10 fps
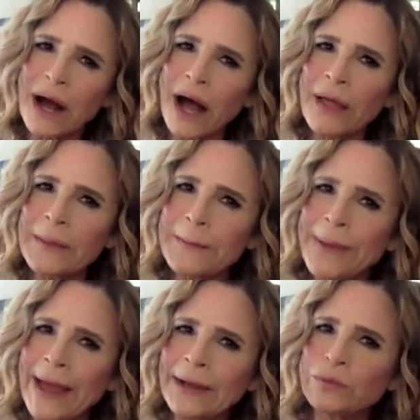on the
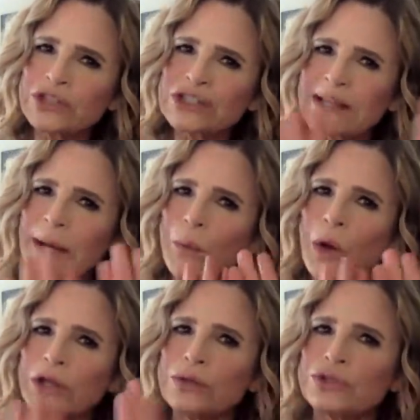bed, which is like
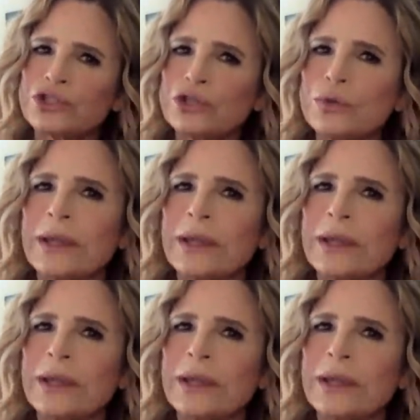what you do